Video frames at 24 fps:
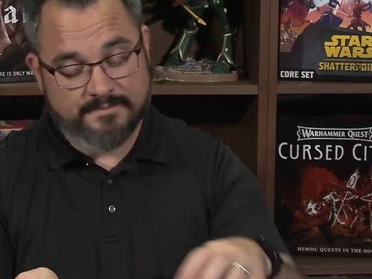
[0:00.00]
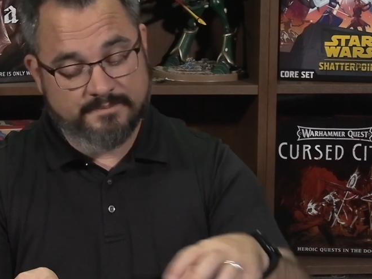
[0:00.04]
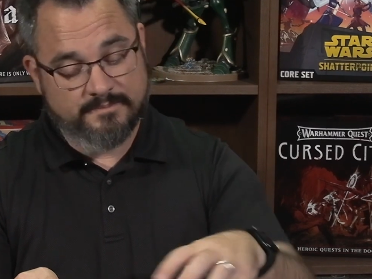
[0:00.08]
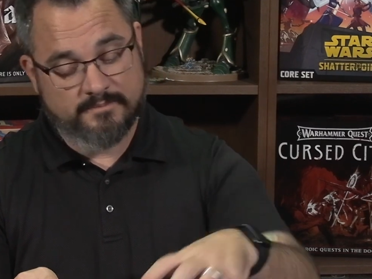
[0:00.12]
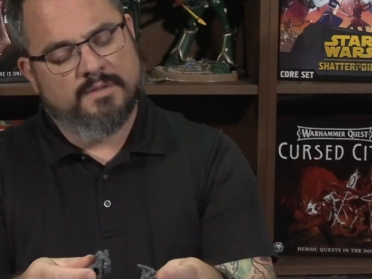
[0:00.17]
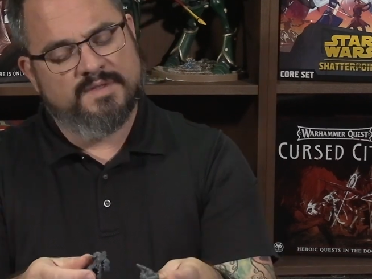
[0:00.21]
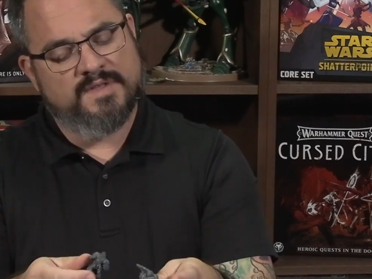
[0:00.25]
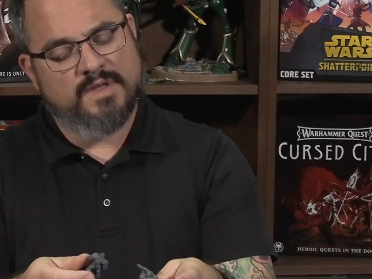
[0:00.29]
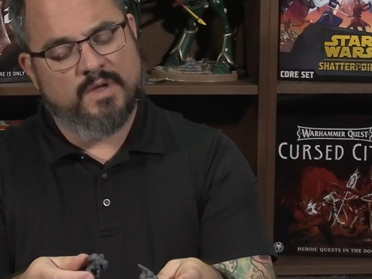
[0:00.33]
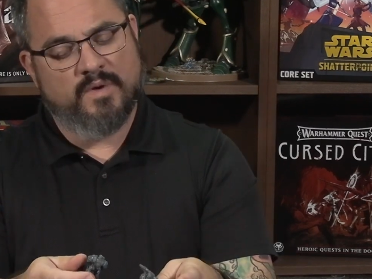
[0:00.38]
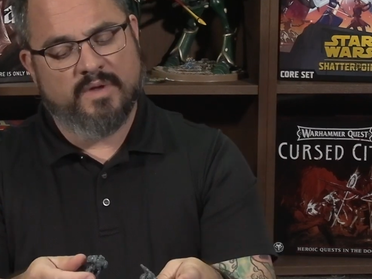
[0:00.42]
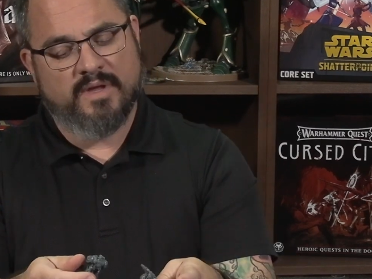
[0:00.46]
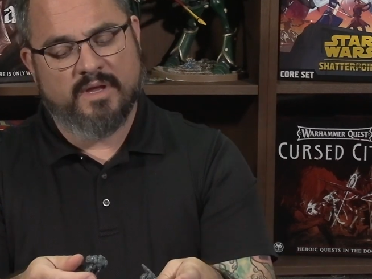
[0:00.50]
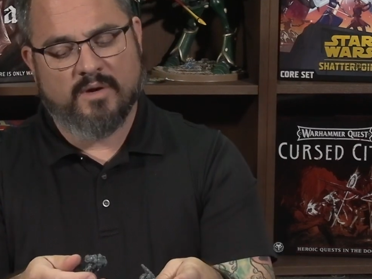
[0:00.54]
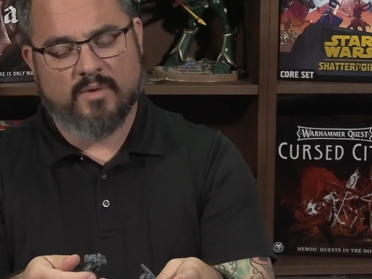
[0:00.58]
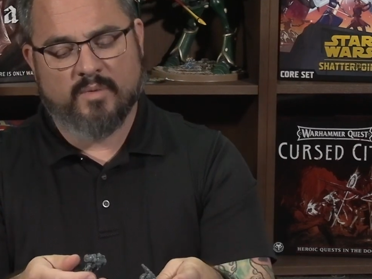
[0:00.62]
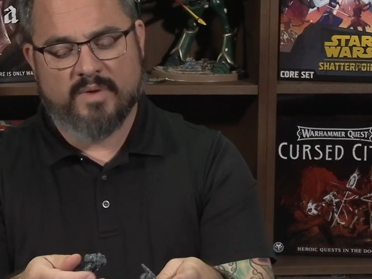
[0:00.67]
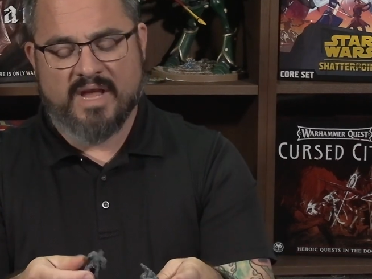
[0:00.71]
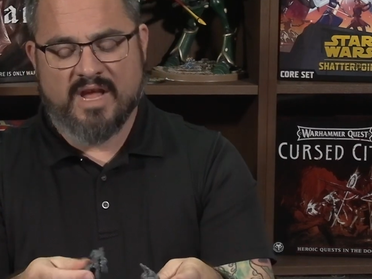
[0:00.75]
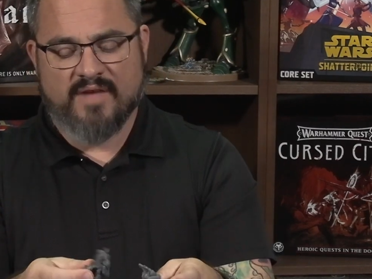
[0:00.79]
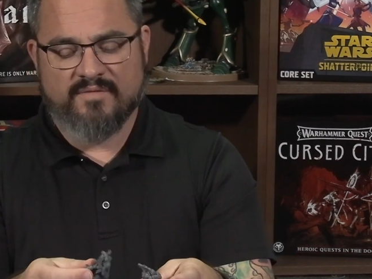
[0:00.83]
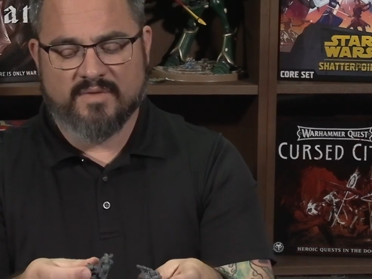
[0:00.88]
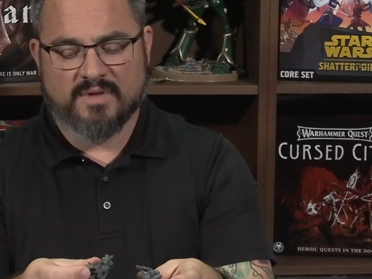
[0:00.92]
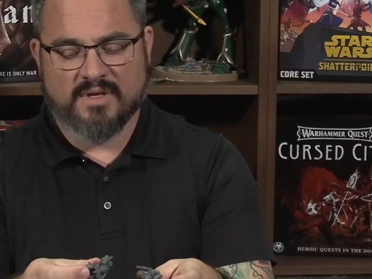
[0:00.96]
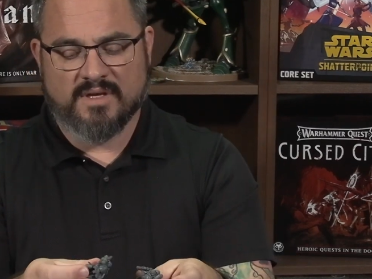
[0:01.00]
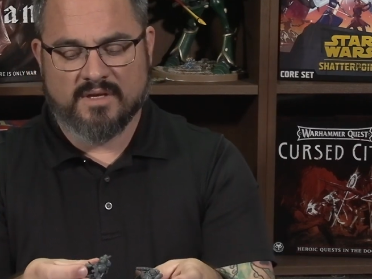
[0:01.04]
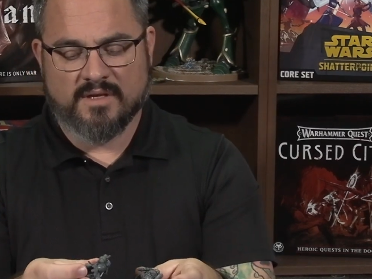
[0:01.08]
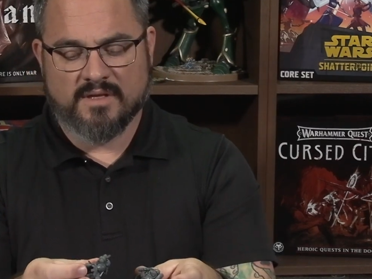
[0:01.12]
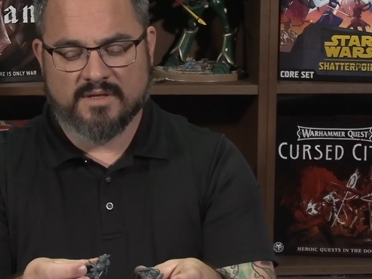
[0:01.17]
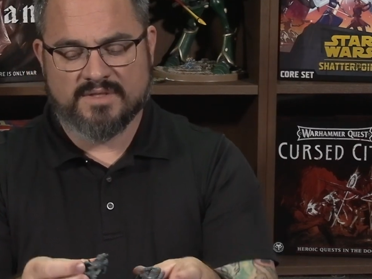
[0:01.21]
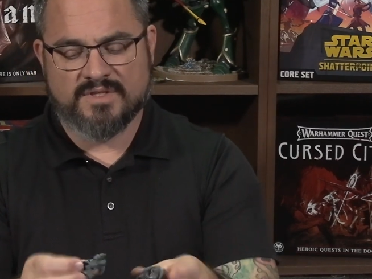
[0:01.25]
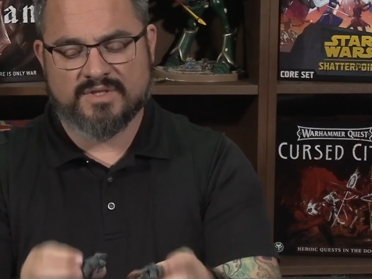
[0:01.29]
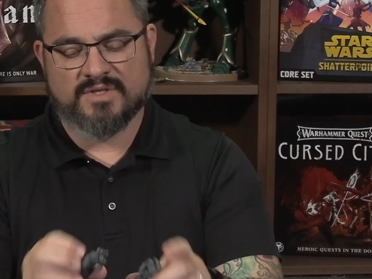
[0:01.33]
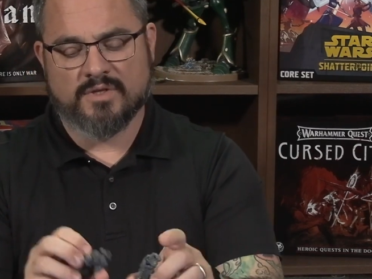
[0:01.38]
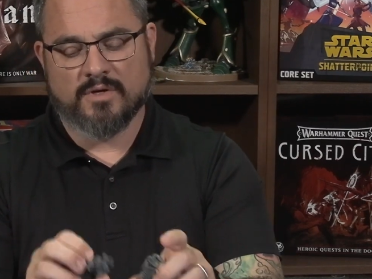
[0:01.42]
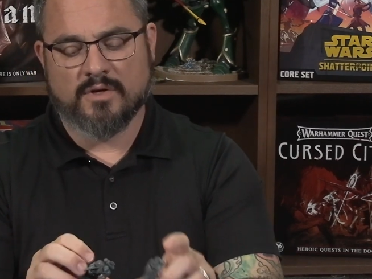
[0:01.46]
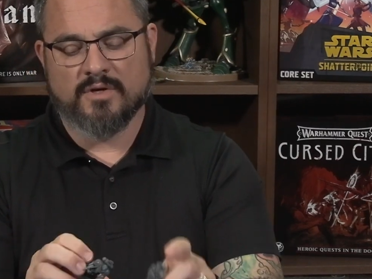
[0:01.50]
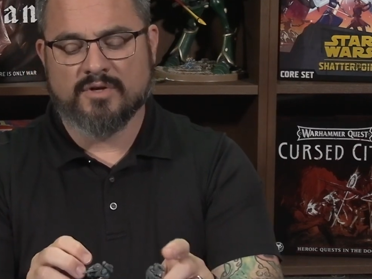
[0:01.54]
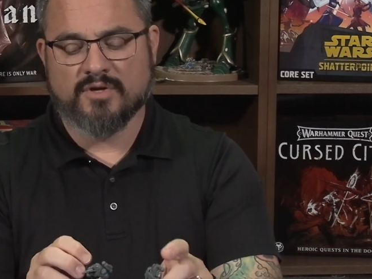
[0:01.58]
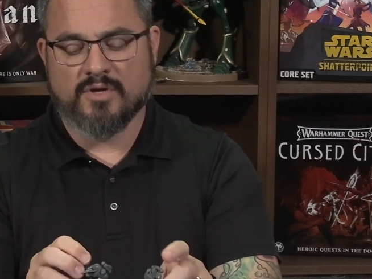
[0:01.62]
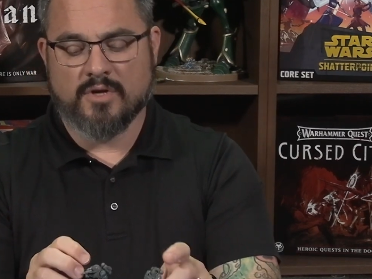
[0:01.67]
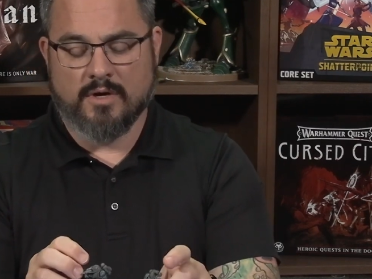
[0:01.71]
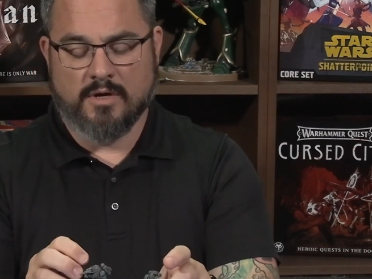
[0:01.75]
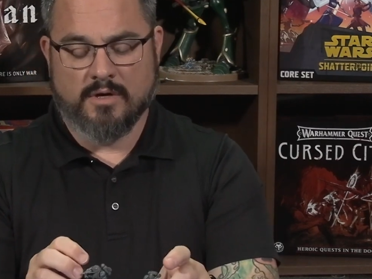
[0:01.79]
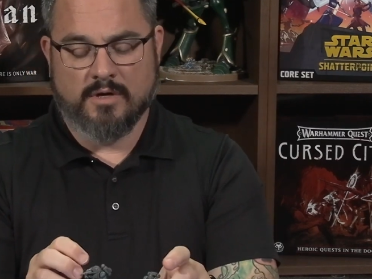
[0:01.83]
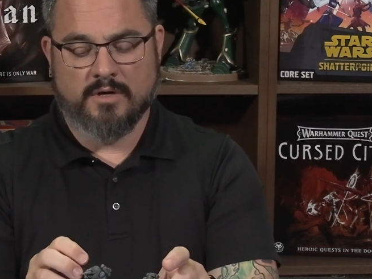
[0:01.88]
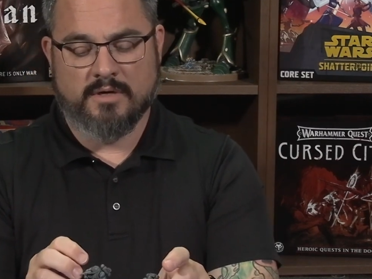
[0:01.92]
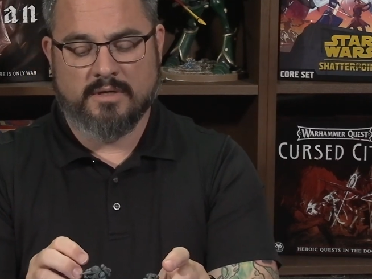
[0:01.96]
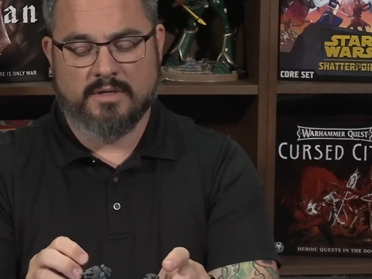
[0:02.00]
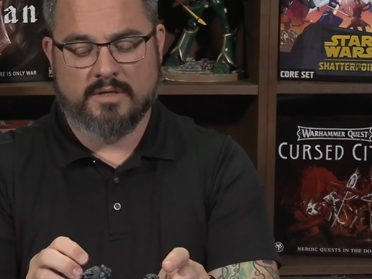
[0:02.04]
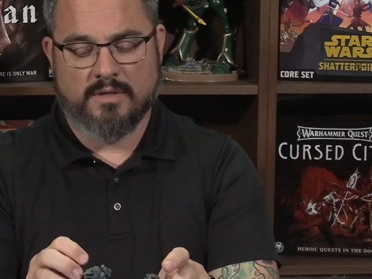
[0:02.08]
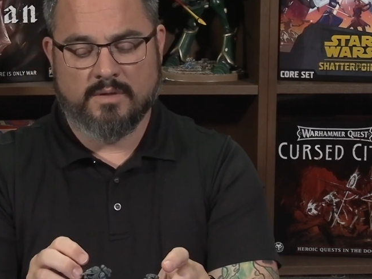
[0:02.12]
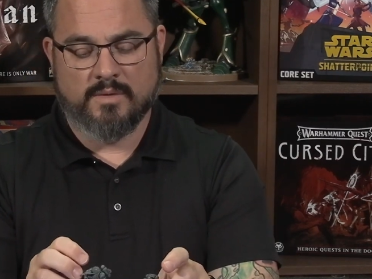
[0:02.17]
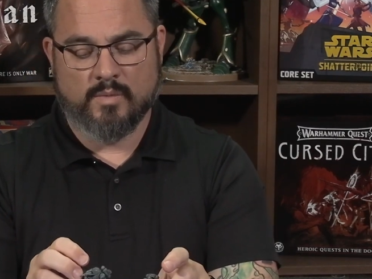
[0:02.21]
So here we have the Sternguard,